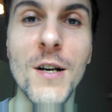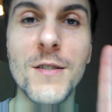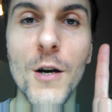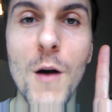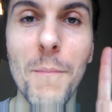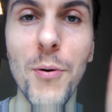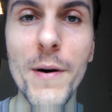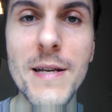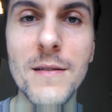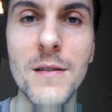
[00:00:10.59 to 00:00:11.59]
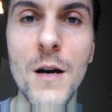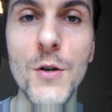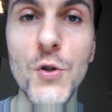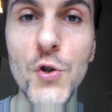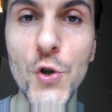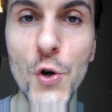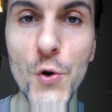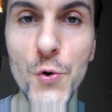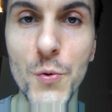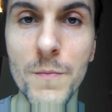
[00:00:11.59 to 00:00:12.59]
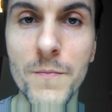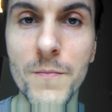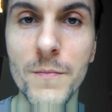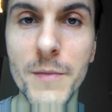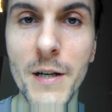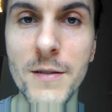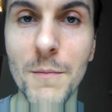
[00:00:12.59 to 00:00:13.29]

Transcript: So point two, yeah?